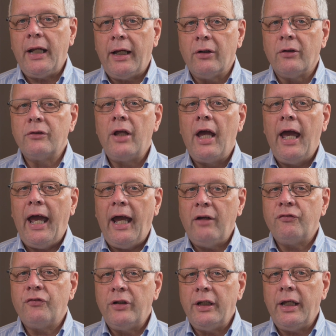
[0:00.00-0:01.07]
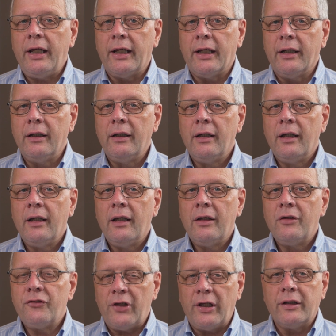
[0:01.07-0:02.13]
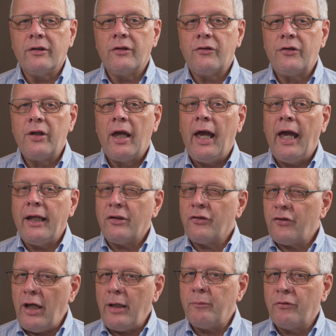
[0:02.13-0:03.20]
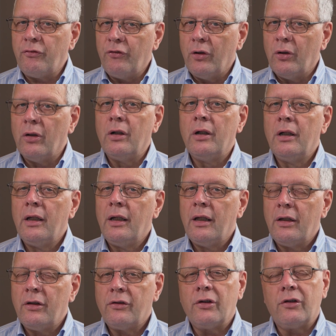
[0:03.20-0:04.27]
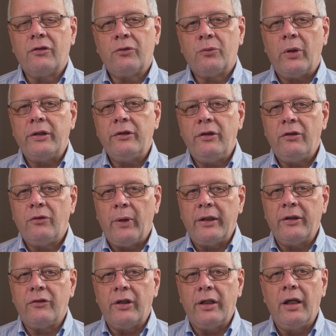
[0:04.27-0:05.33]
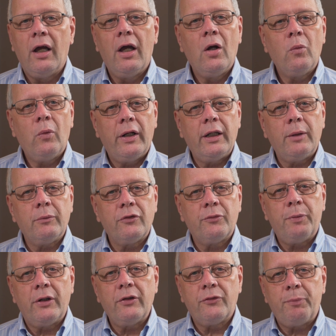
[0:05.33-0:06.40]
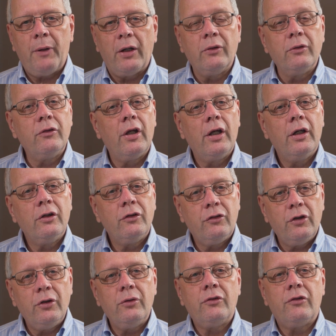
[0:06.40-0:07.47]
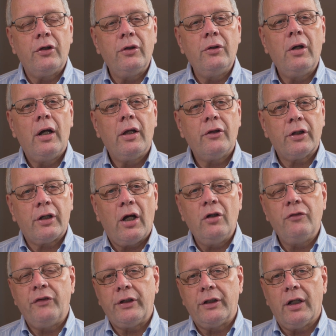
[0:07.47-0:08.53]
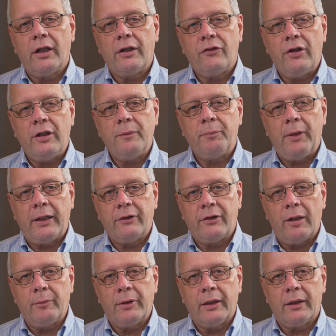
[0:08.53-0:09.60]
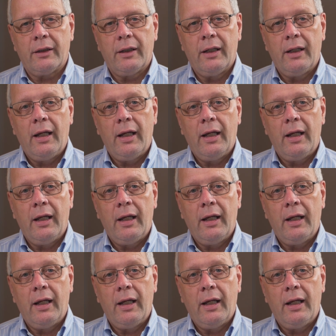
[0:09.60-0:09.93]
held every year since, except for the 2020, when it was postponed due to the COVID-19 pandemic.